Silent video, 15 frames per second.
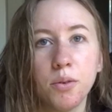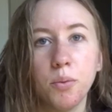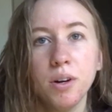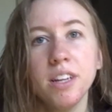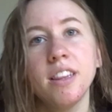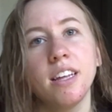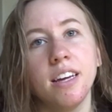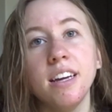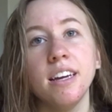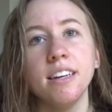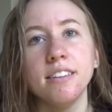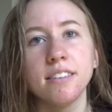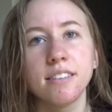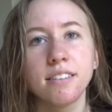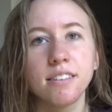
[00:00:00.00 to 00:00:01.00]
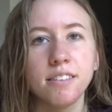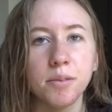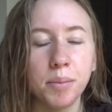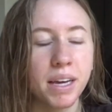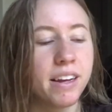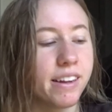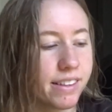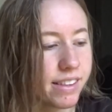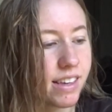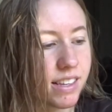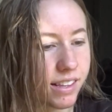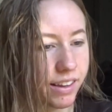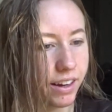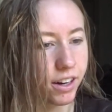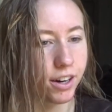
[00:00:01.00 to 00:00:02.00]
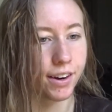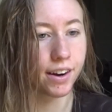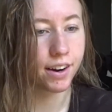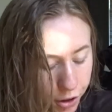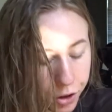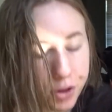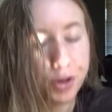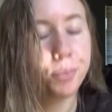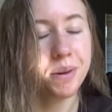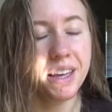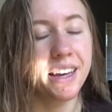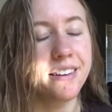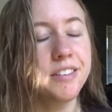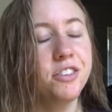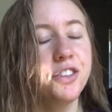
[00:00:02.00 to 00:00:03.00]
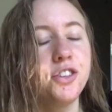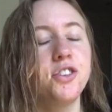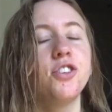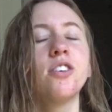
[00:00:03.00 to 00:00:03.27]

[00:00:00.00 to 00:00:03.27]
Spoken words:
One of the keys to making this year your bitch